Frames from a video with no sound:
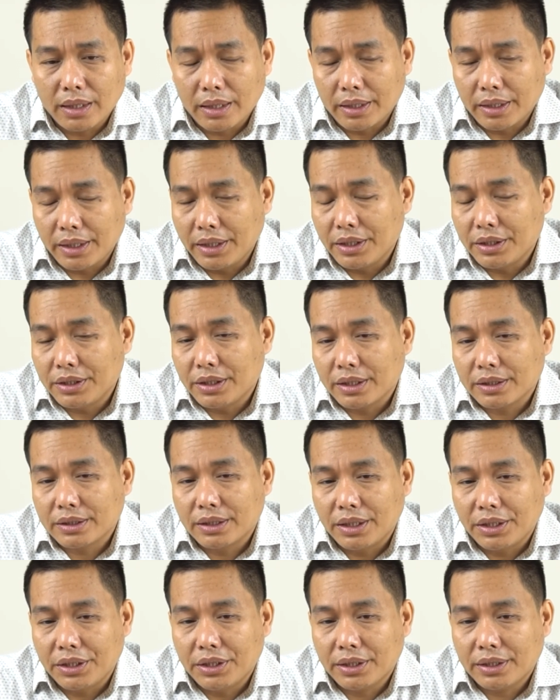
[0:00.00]
indigenous
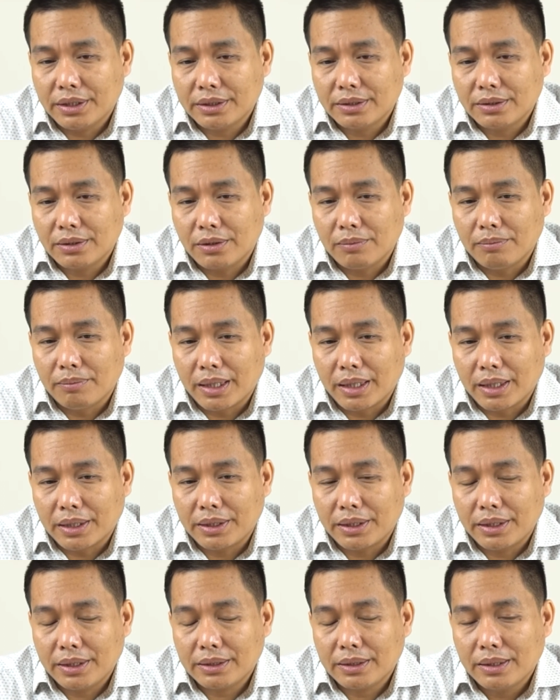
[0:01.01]
leaders of
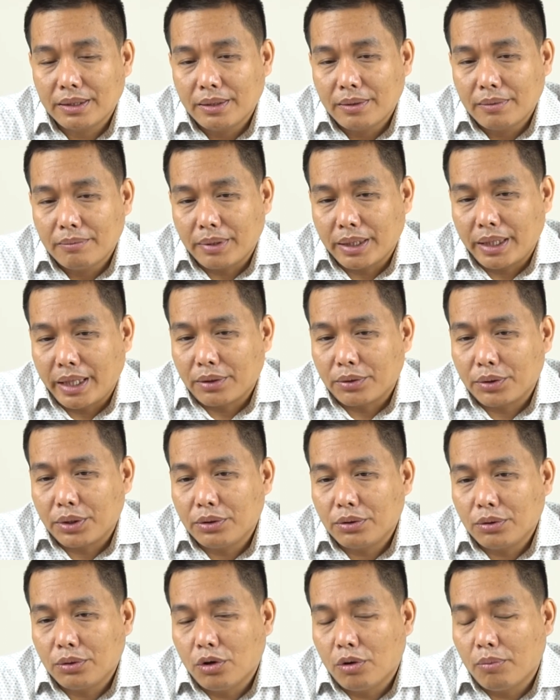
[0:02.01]
Bangladesh, but according
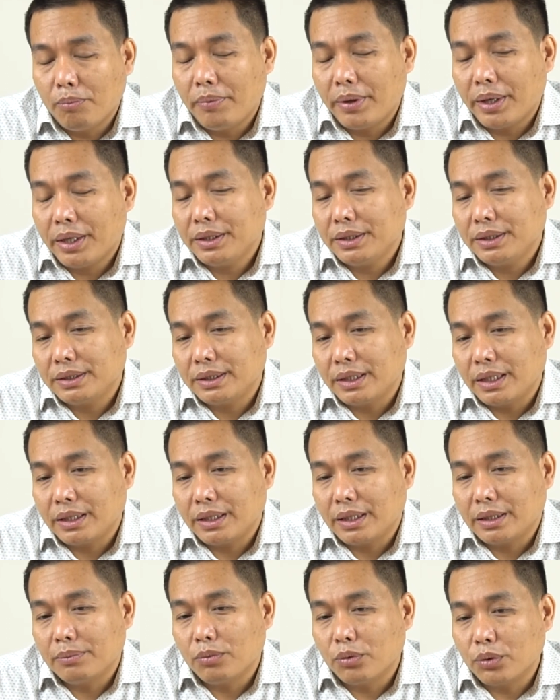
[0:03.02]
to government he is saying
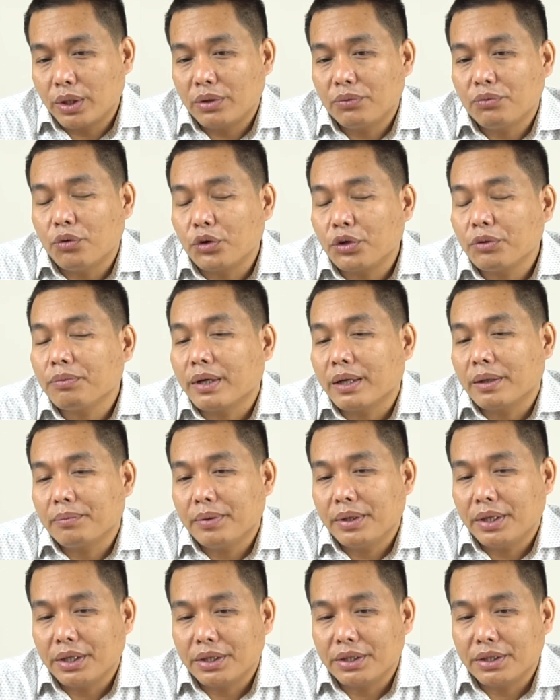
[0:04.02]
that more than 45
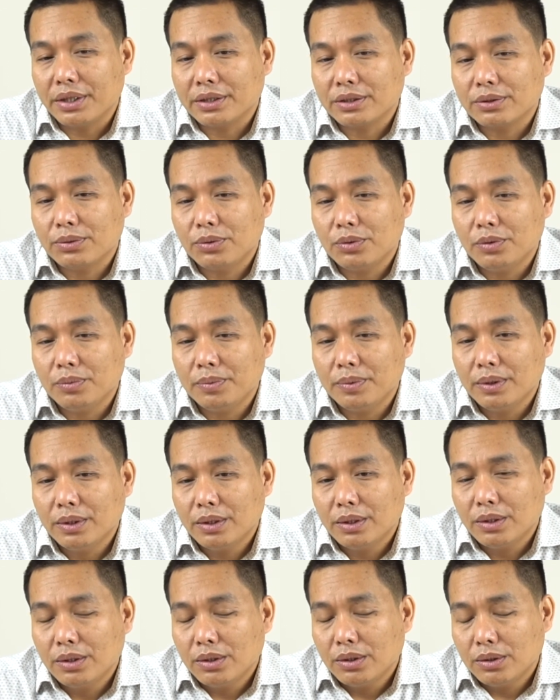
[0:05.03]
indigenous group.
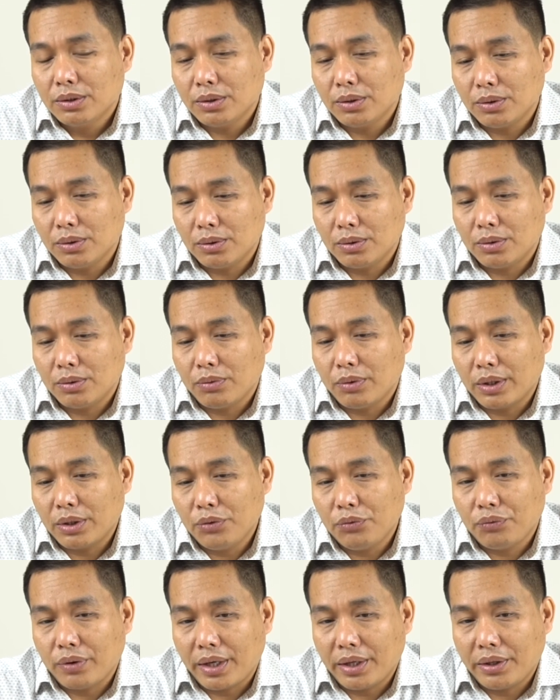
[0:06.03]
So what we
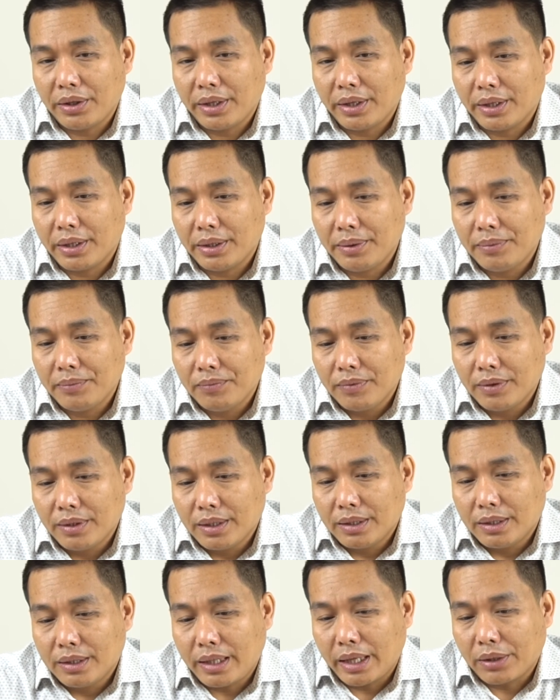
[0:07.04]
find here,
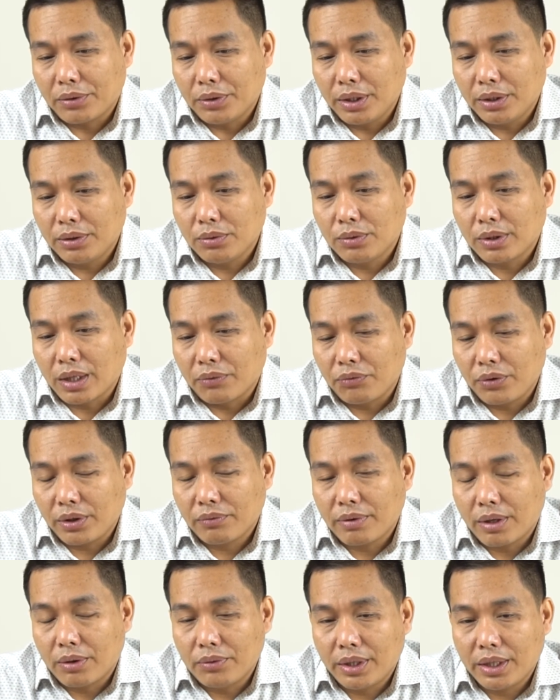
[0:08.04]
according to Kaping
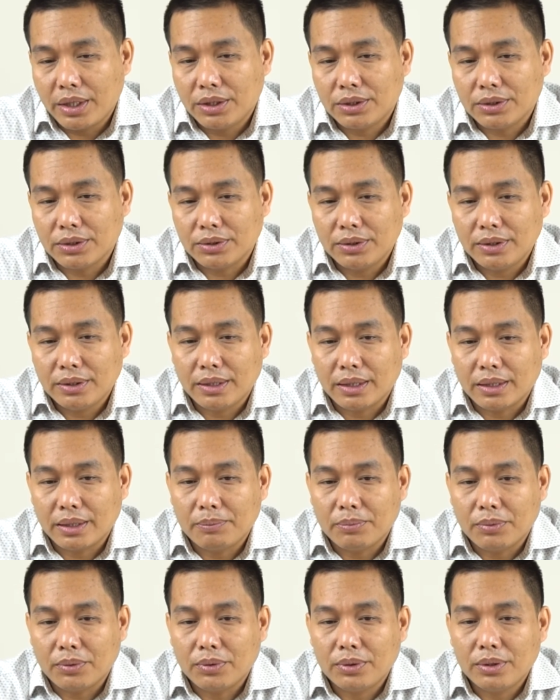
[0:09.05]
Foundation, the
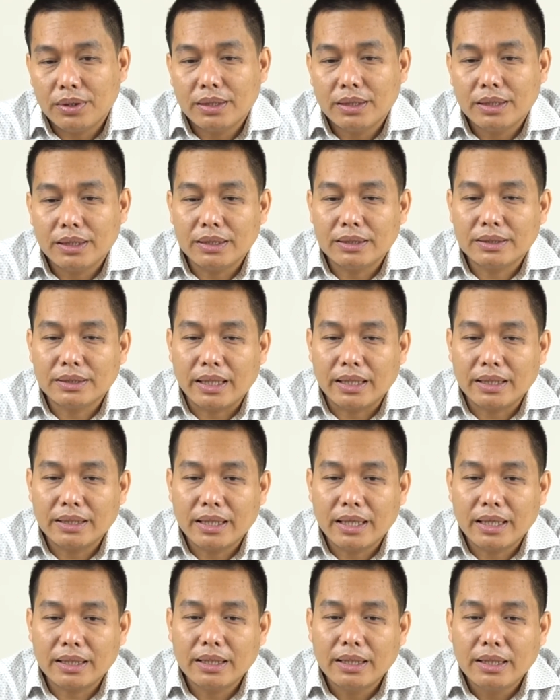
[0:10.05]
report is saying
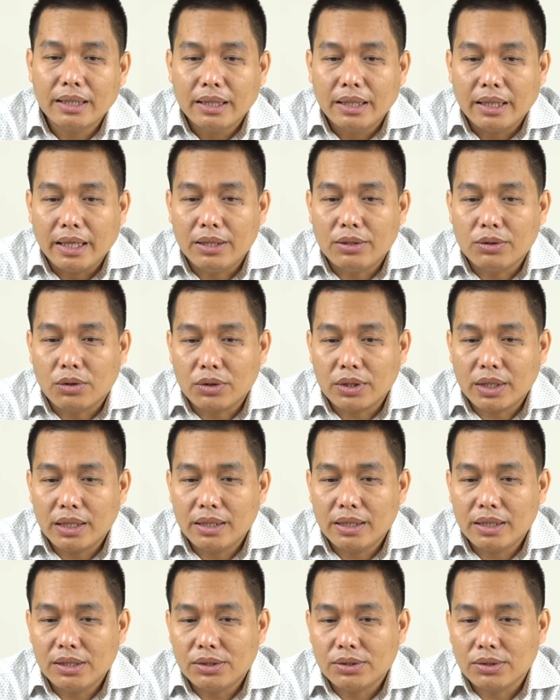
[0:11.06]
that in northern
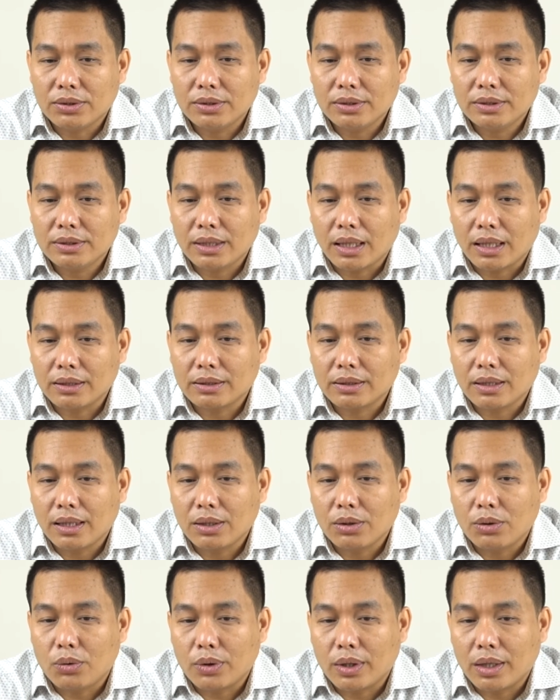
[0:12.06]
regions, Santal,
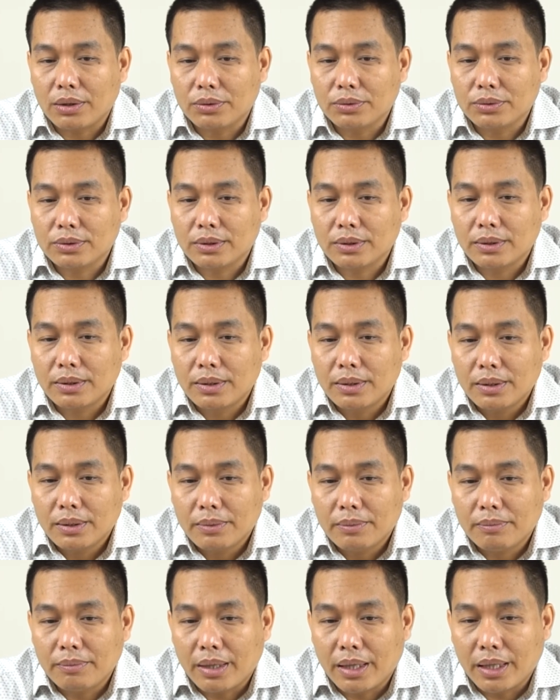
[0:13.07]
Oraus,
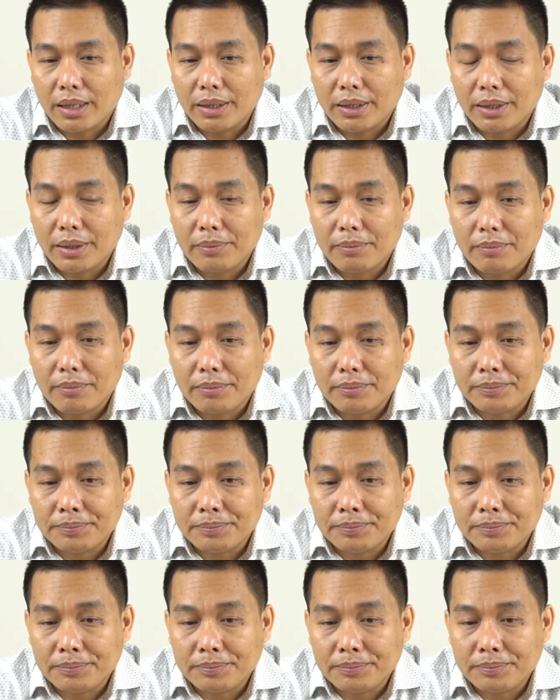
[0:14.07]
Mahali,